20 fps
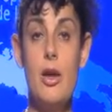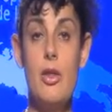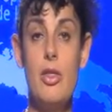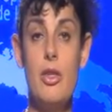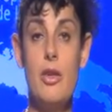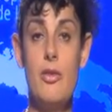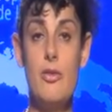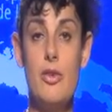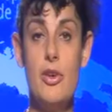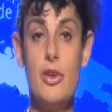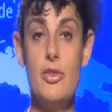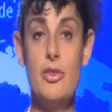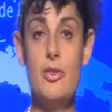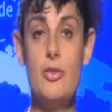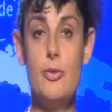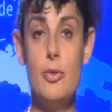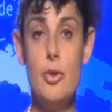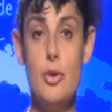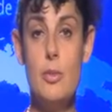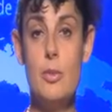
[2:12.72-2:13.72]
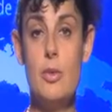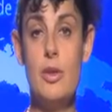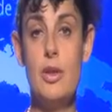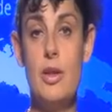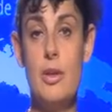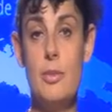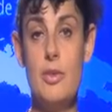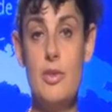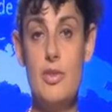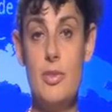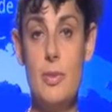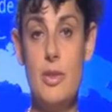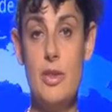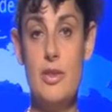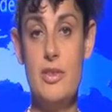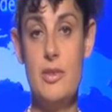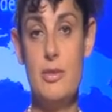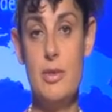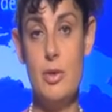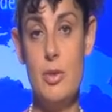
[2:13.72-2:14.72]
The first formal
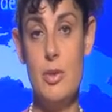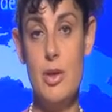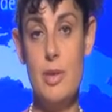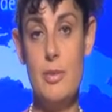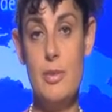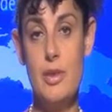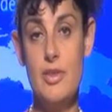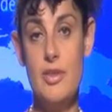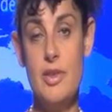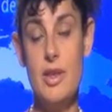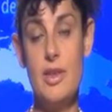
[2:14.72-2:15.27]
admissibility requirement